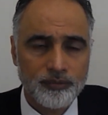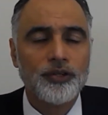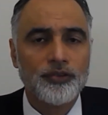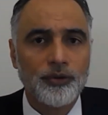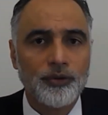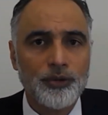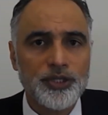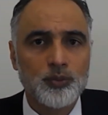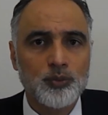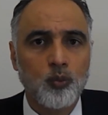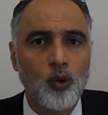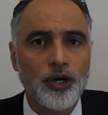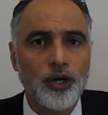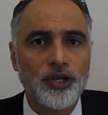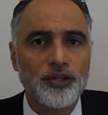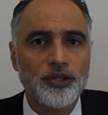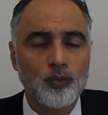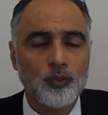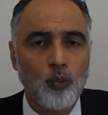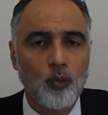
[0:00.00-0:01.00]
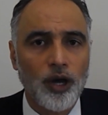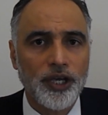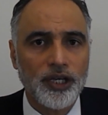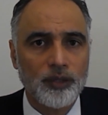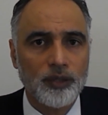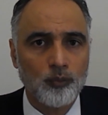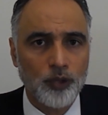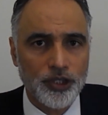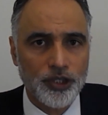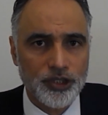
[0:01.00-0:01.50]
There is one other way
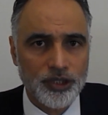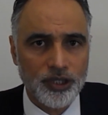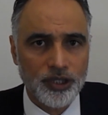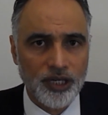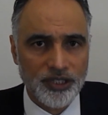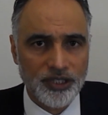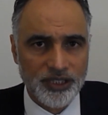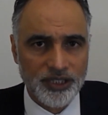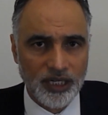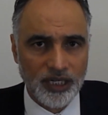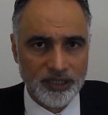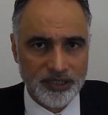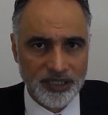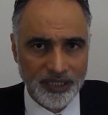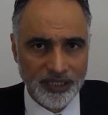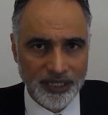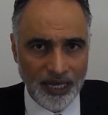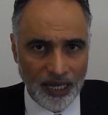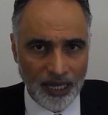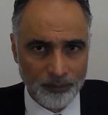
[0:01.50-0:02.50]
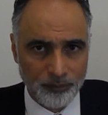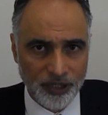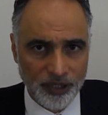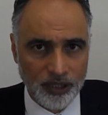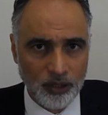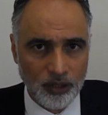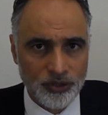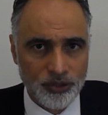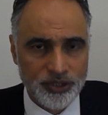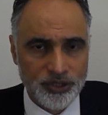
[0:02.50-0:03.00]
in which nationality can be
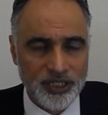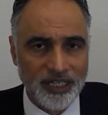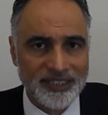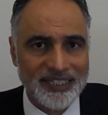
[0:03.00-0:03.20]
lost,